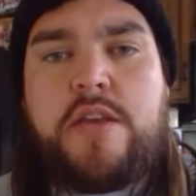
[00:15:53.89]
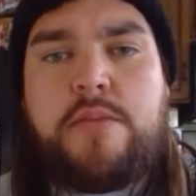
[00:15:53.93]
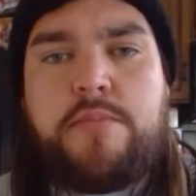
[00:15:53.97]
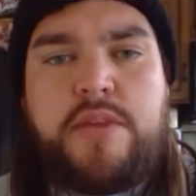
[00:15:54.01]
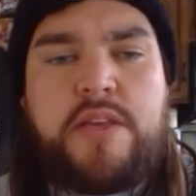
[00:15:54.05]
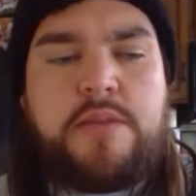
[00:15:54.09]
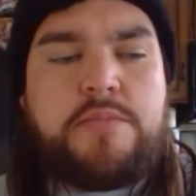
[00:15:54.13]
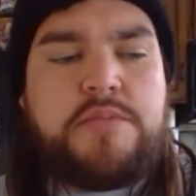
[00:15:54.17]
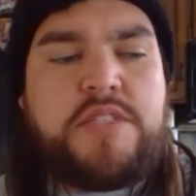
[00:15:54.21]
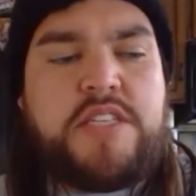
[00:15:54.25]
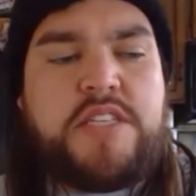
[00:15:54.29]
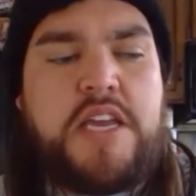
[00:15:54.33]

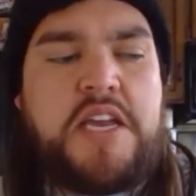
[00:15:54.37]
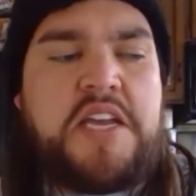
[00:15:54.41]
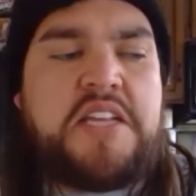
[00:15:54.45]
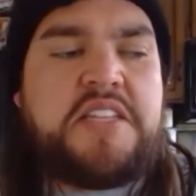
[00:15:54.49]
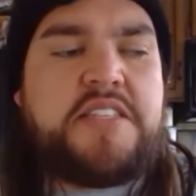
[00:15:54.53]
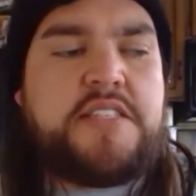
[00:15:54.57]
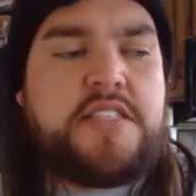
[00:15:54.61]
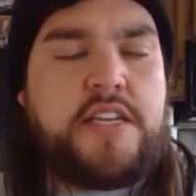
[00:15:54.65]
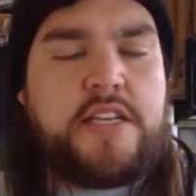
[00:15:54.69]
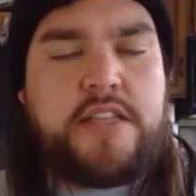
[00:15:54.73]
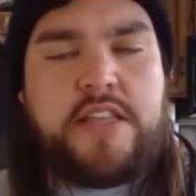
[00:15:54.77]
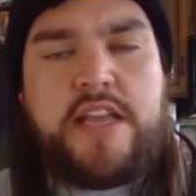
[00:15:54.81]
PM10
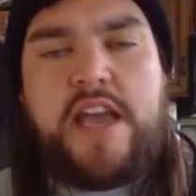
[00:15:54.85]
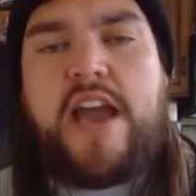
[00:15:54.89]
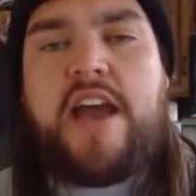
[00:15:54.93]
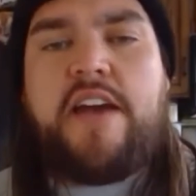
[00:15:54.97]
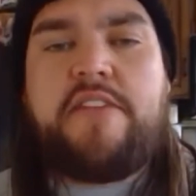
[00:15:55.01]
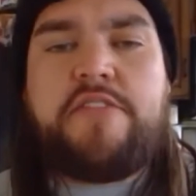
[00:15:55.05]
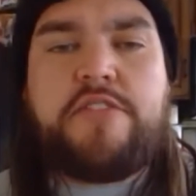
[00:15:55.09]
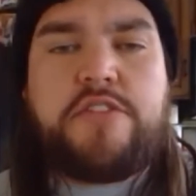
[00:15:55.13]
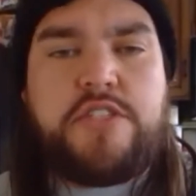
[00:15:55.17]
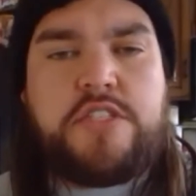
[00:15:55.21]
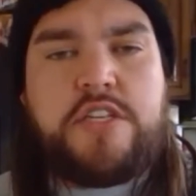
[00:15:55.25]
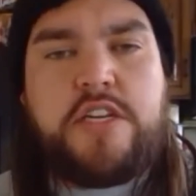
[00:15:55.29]
is like the
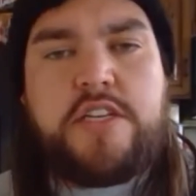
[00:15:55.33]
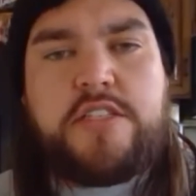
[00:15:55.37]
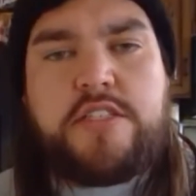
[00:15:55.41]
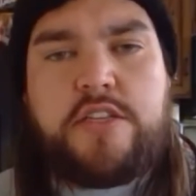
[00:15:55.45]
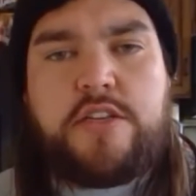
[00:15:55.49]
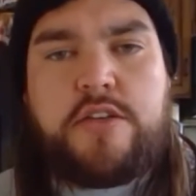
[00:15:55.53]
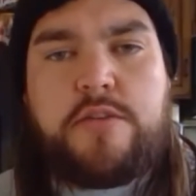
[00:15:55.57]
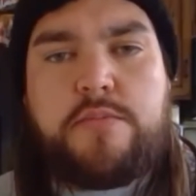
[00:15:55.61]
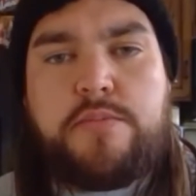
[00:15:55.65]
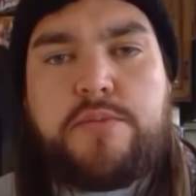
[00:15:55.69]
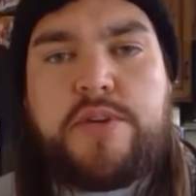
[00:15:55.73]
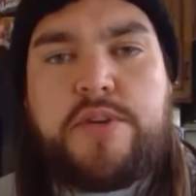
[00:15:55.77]
average dust
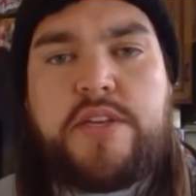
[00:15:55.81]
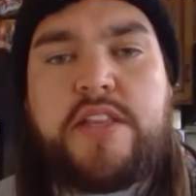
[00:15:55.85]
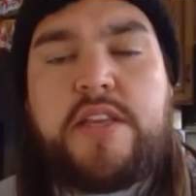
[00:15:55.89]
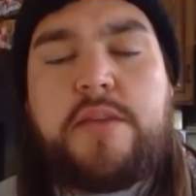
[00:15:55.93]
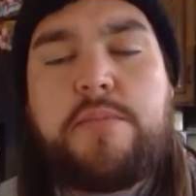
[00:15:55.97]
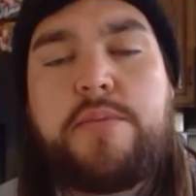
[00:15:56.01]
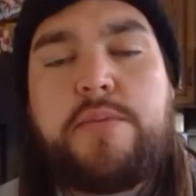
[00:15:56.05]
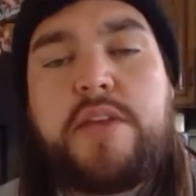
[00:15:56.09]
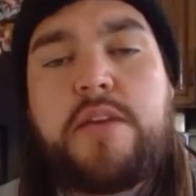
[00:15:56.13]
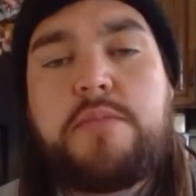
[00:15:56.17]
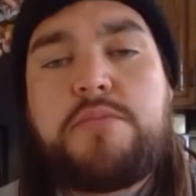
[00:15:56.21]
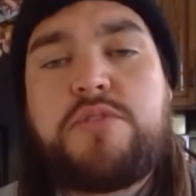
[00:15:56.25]
that you're
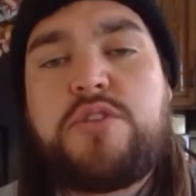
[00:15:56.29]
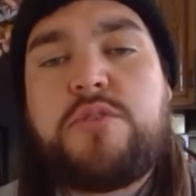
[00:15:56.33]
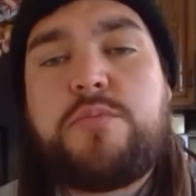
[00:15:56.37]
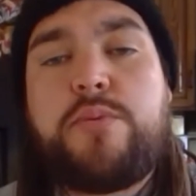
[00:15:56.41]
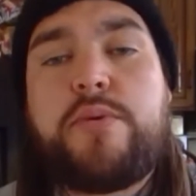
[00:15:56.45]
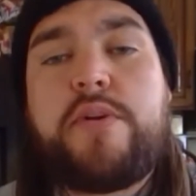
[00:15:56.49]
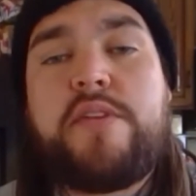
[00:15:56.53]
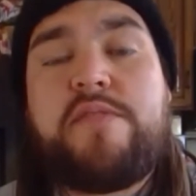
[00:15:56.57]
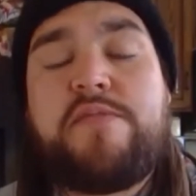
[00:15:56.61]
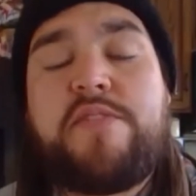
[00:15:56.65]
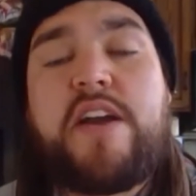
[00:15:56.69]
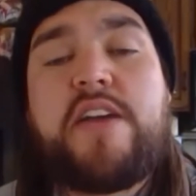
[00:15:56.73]
breathing.
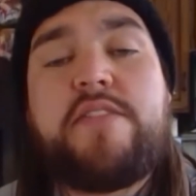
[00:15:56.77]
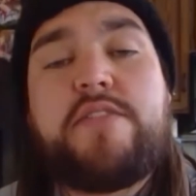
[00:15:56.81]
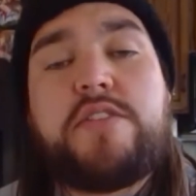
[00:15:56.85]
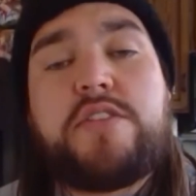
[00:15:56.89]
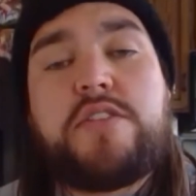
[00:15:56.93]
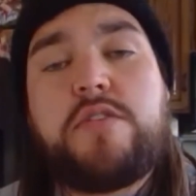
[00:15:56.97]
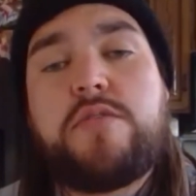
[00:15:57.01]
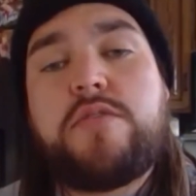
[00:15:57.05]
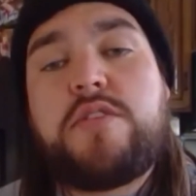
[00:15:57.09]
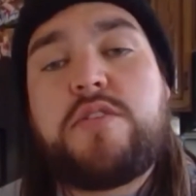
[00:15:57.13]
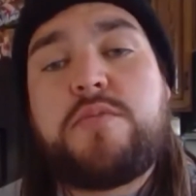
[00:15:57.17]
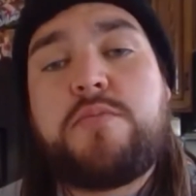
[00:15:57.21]
PM2.5 is
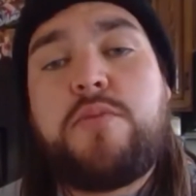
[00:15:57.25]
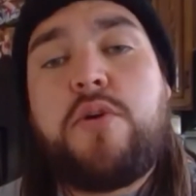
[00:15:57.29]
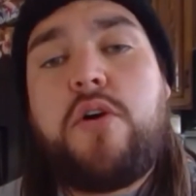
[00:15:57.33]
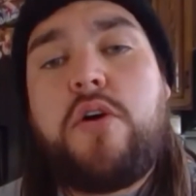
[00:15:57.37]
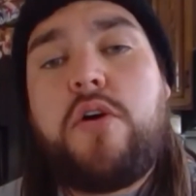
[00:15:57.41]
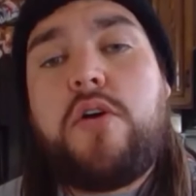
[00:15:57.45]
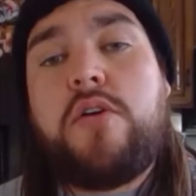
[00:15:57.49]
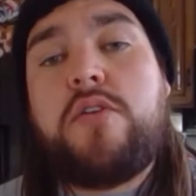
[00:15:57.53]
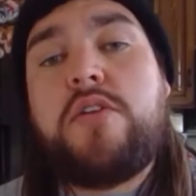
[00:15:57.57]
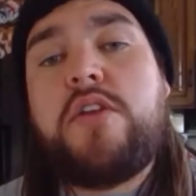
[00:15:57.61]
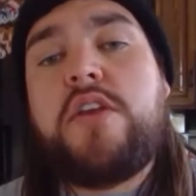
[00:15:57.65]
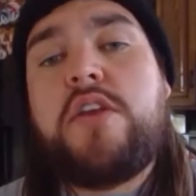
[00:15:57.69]
so
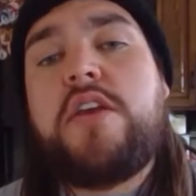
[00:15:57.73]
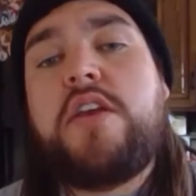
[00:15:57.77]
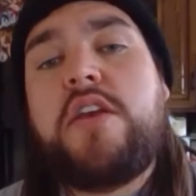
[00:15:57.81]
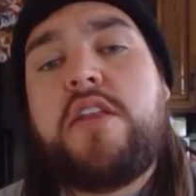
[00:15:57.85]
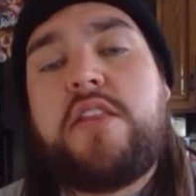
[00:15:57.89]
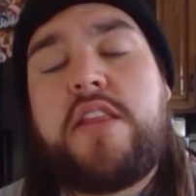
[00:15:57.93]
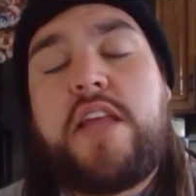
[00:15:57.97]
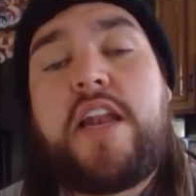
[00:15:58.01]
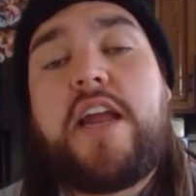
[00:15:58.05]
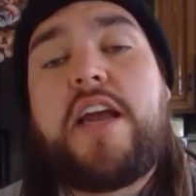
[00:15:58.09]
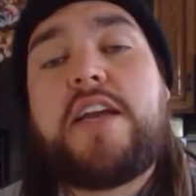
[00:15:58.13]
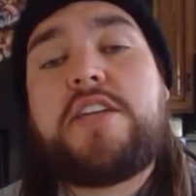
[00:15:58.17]
small
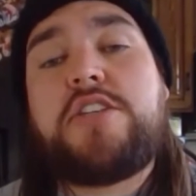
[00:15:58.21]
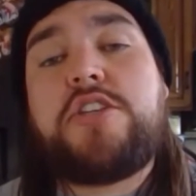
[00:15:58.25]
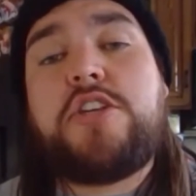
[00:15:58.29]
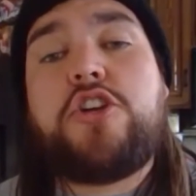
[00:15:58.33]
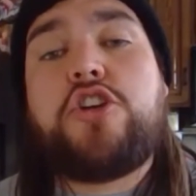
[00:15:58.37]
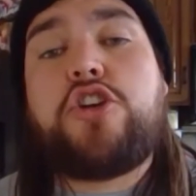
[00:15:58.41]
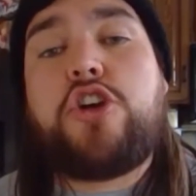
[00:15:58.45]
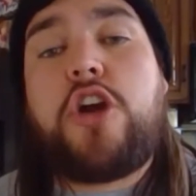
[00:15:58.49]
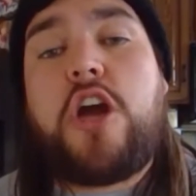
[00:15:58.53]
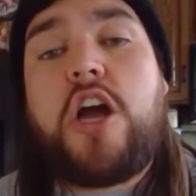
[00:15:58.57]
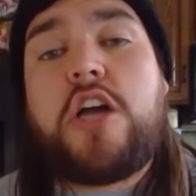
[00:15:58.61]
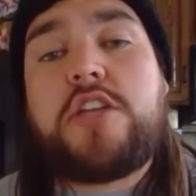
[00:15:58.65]
that it actually
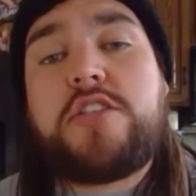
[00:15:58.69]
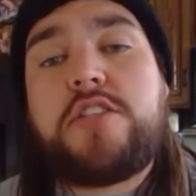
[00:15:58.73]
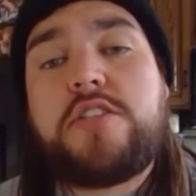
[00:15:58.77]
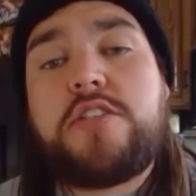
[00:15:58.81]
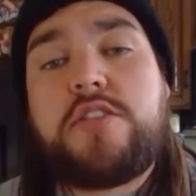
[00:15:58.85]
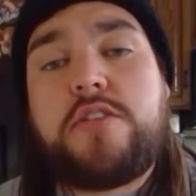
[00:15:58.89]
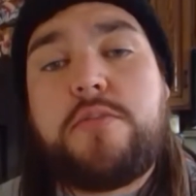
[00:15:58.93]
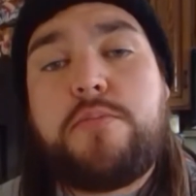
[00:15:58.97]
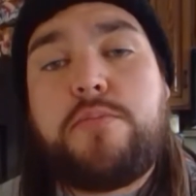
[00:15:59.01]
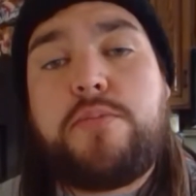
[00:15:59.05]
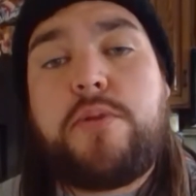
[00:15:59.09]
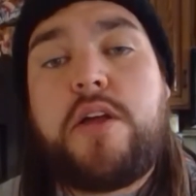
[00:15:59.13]
crosses
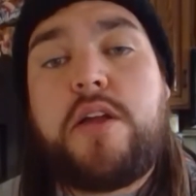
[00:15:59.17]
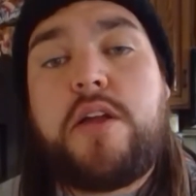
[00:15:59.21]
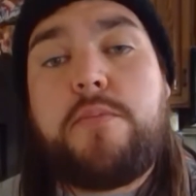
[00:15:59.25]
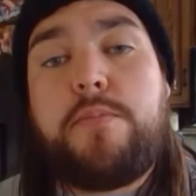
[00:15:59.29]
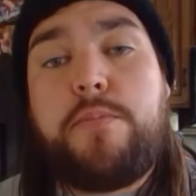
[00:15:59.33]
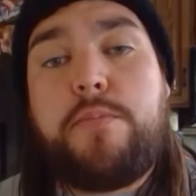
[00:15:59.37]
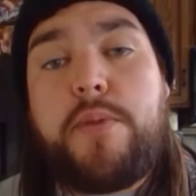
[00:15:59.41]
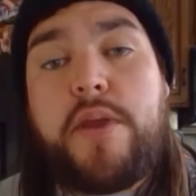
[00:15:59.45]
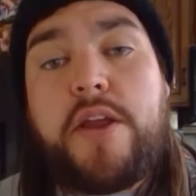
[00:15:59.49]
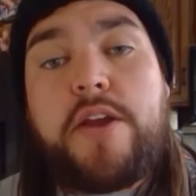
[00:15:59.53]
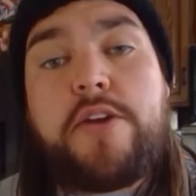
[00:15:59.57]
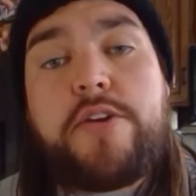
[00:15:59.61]
the blood
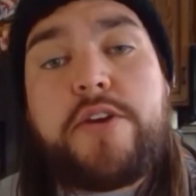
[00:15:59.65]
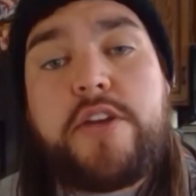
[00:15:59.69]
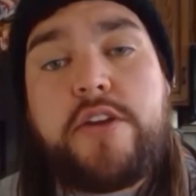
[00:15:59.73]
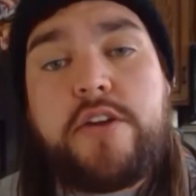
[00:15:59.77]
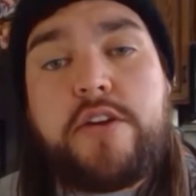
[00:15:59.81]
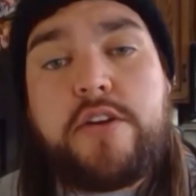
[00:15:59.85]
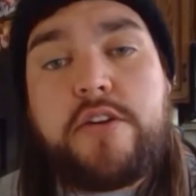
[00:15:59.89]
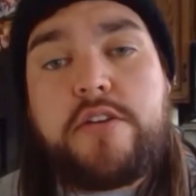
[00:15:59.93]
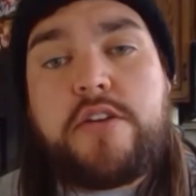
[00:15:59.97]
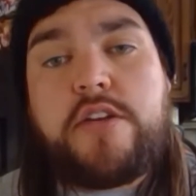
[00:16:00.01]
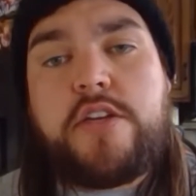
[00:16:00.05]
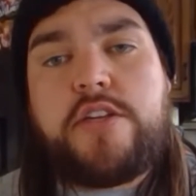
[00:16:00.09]

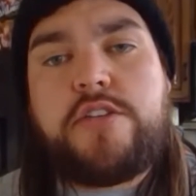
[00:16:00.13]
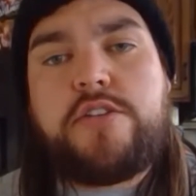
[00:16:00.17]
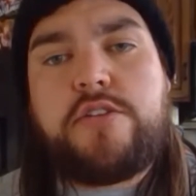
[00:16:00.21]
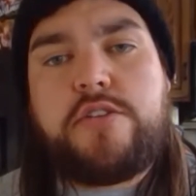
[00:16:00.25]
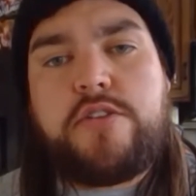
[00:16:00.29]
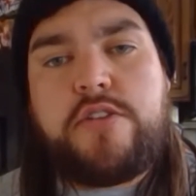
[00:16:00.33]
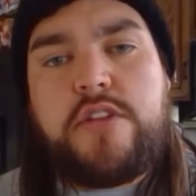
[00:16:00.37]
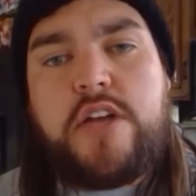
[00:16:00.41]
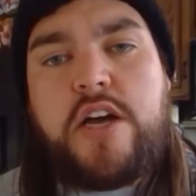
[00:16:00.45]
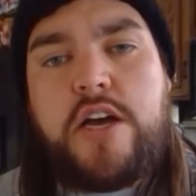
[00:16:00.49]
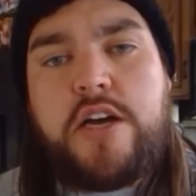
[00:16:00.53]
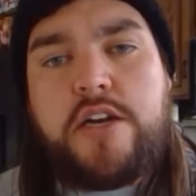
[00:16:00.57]
barrier in your
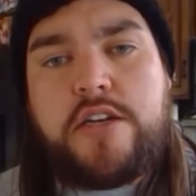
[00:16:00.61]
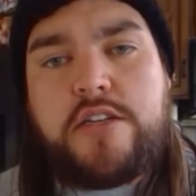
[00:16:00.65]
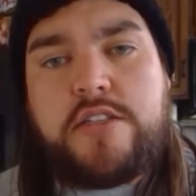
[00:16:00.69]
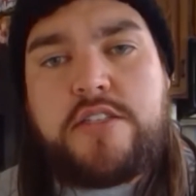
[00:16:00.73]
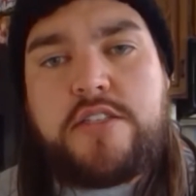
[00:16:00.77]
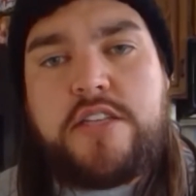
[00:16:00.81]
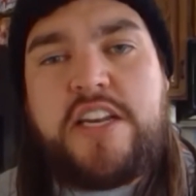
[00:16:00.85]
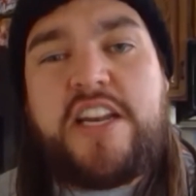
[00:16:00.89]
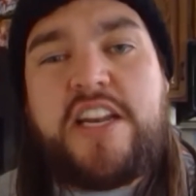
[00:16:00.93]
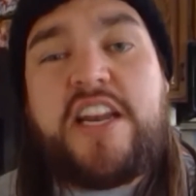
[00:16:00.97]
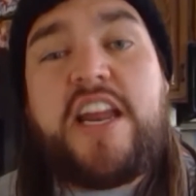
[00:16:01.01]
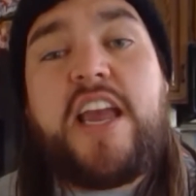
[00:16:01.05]
lungs
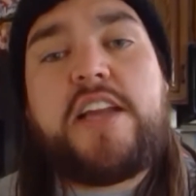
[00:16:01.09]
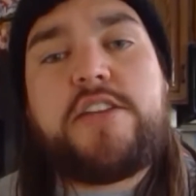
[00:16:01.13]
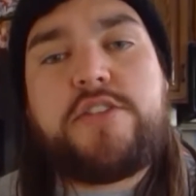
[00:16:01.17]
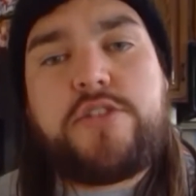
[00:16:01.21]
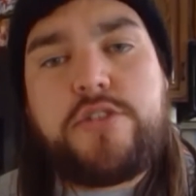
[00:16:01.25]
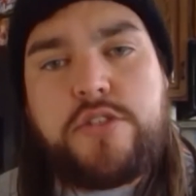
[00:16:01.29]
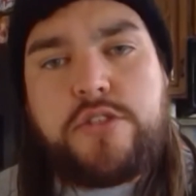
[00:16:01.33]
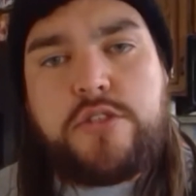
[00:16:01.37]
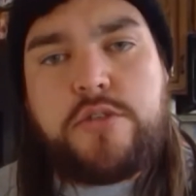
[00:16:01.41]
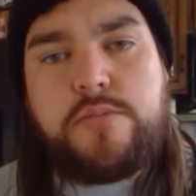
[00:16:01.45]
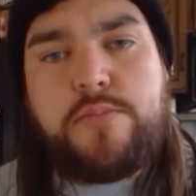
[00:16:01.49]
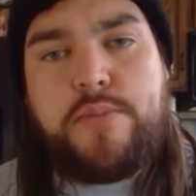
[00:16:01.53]
and it
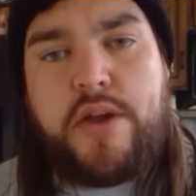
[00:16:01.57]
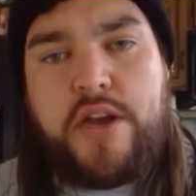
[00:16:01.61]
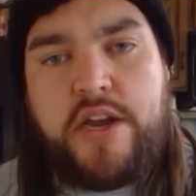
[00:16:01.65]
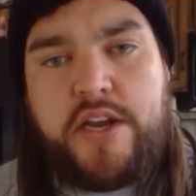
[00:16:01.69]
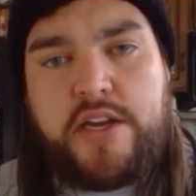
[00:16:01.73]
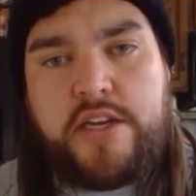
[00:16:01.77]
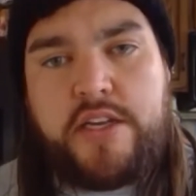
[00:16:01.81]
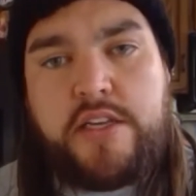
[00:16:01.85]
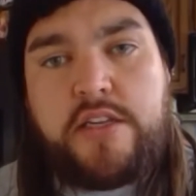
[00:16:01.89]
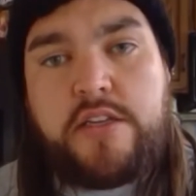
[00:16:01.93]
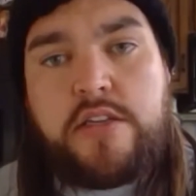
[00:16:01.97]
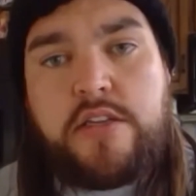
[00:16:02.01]
enters your
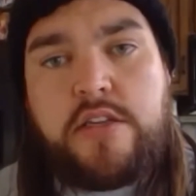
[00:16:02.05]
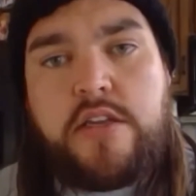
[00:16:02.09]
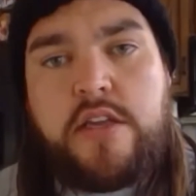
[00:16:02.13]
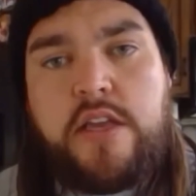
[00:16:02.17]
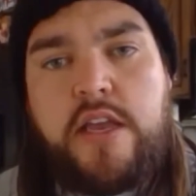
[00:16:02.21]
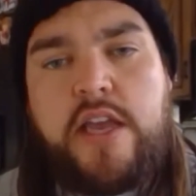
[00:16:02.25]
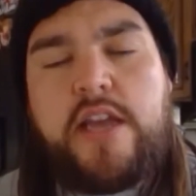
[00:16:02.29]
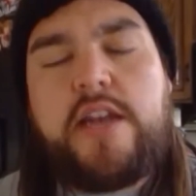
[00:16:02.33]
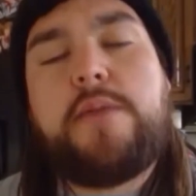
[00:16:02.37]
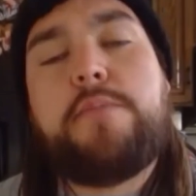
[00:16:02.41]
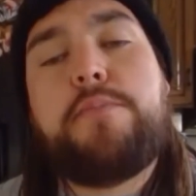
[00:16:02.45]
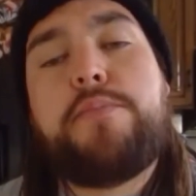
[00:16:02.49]
body and it